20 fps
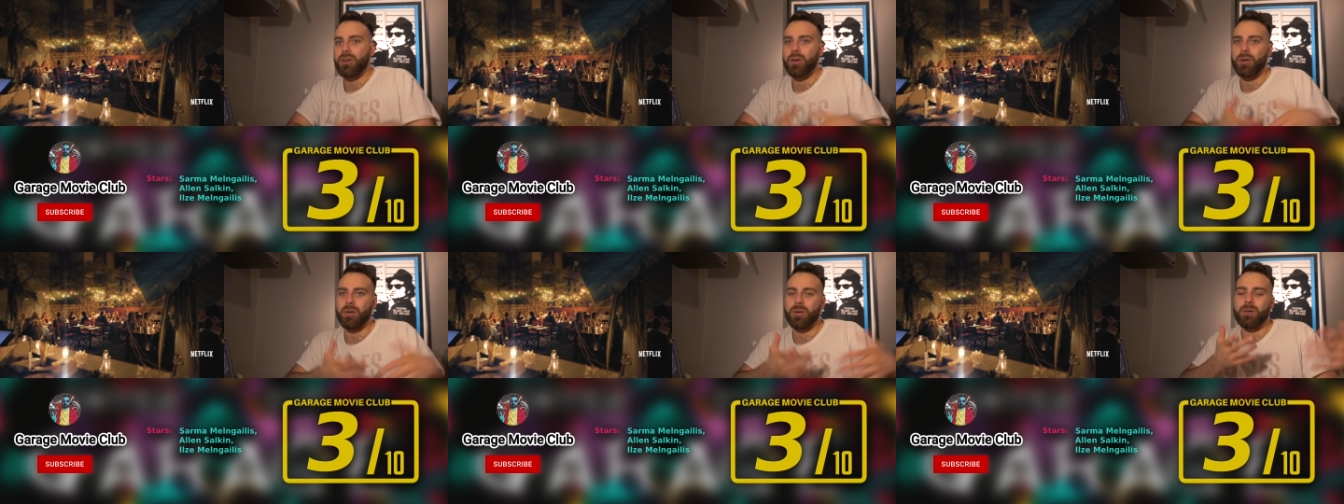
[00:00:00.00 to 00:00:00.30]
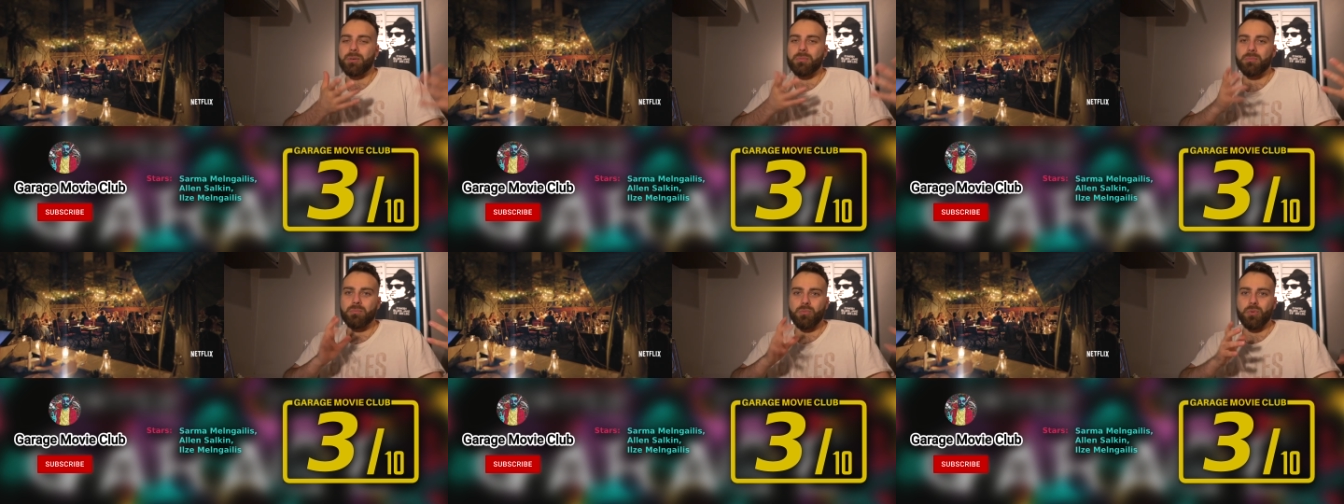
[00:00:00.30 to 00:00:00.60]

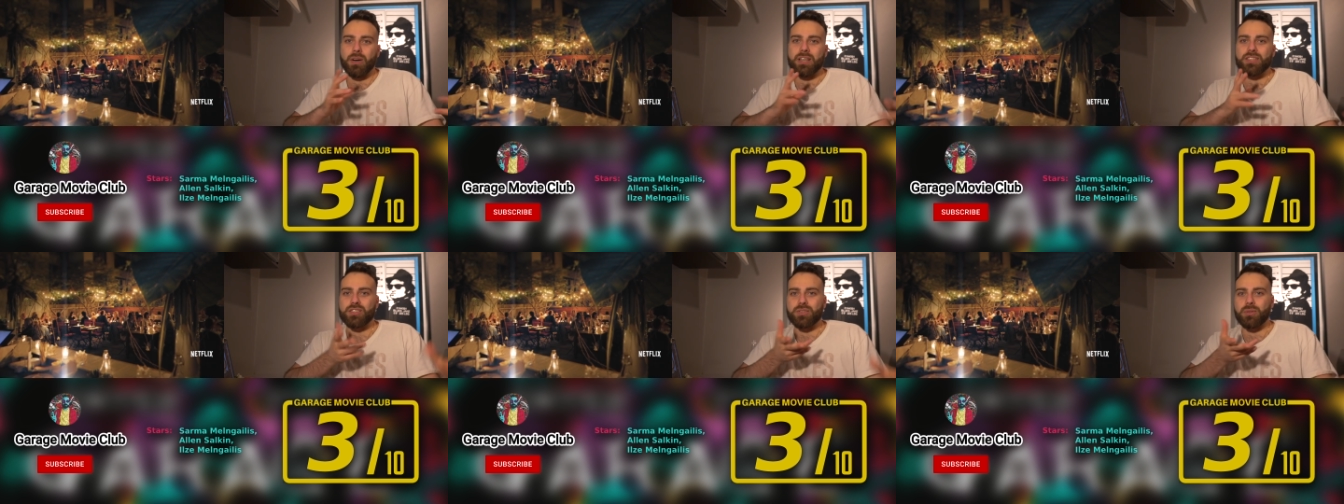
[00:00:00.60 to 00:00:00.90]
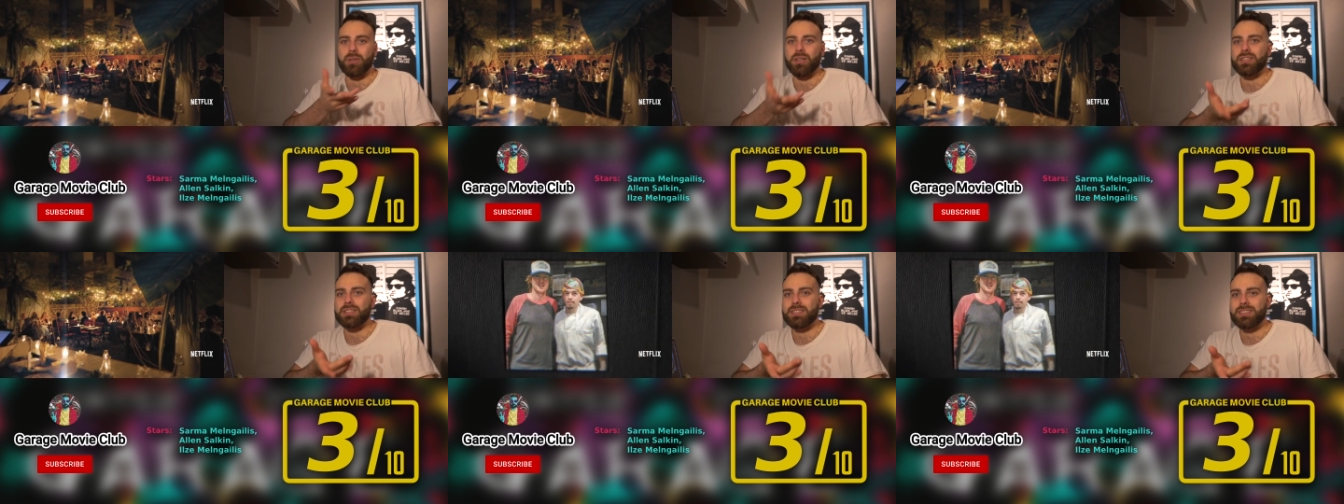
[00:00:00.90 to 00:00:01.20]
her
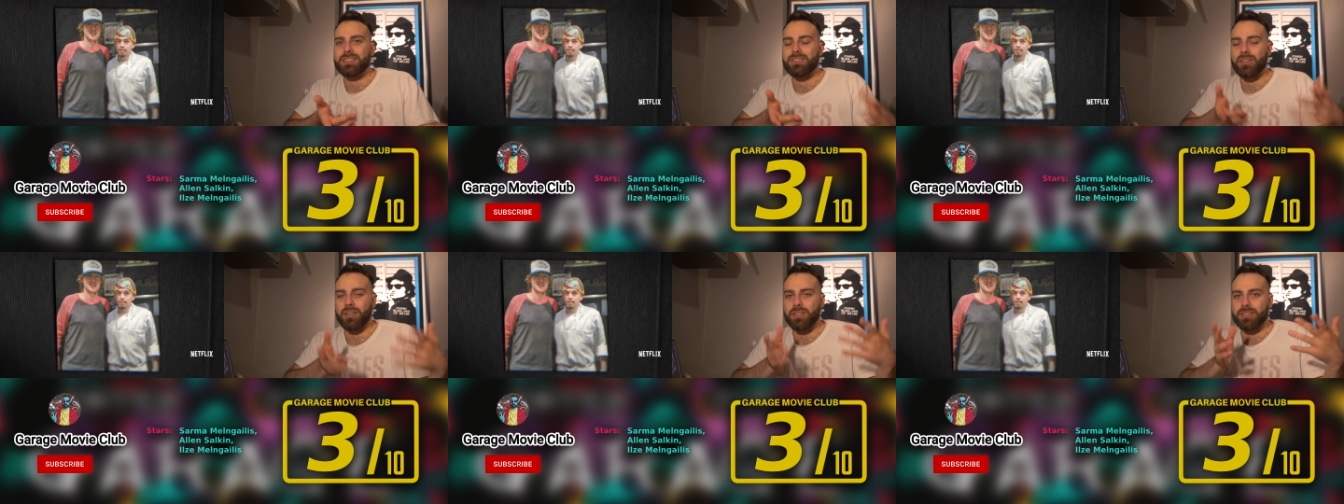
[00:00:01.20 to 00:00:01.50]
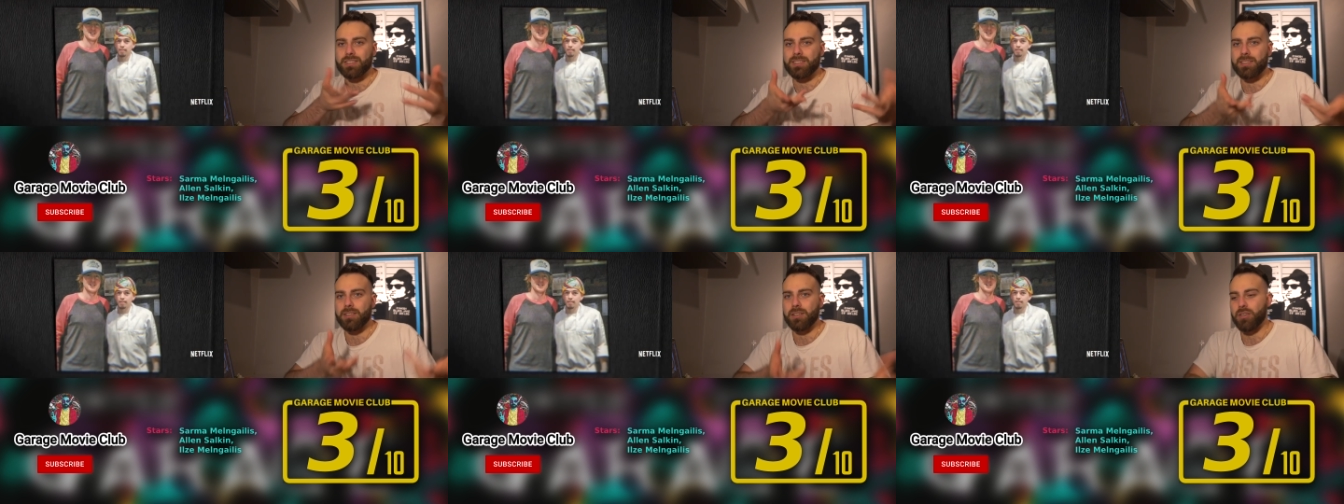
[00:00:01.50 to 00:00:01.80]
restaurant
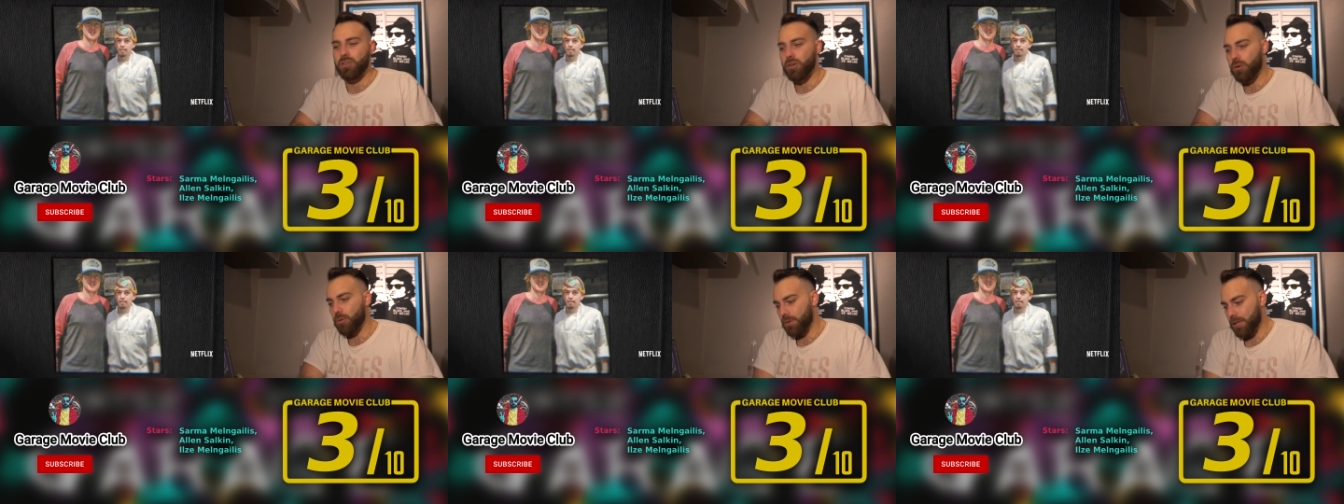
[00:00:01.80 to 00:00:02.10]
starts to go